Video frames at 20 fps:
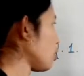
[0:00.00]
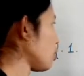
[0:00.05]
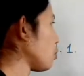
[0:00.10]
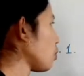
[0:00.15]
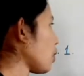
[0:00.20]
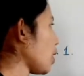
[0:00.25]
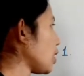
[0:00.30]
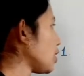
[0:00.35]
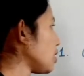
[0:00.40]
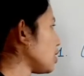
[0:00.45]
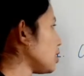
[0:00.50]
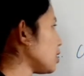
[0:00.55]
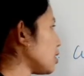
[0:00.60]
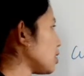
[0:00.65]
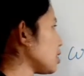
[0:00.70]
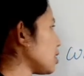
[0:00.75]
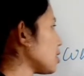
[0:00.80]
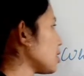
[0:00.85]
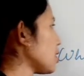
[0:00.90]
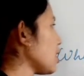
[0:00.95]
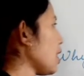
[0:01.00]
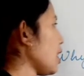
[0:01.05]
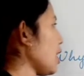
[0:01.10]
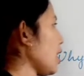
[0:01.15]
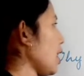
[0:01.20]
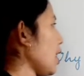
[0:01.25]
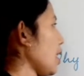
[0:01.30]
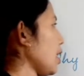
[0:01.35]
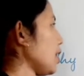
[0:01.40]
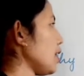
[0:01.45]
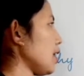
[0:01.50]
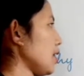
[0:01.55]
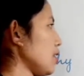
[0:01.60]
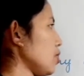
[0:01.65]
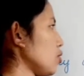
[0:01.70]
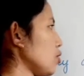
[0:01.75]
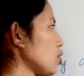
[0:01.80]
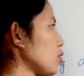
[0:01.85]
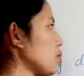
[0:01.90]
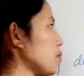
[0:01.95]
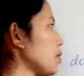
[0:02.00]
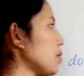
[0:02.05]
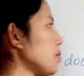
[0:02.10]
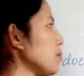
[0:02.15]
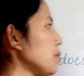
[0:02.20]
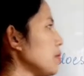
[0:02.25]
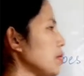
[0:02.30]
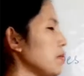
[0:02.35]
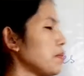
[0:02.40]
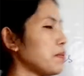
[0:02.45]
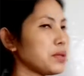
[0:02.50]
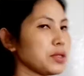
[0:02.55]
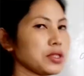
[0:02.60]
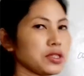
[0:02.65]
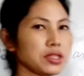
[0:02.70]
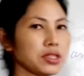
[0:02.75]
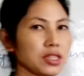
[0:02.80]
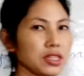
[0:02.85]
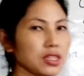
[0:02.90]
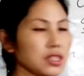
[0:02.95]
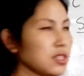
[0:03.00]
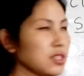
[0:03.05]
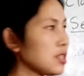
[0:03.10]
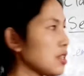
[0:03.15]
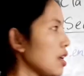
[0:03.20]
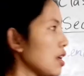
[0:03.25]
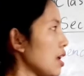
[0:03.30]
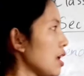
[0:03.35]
why does an endosperm precedes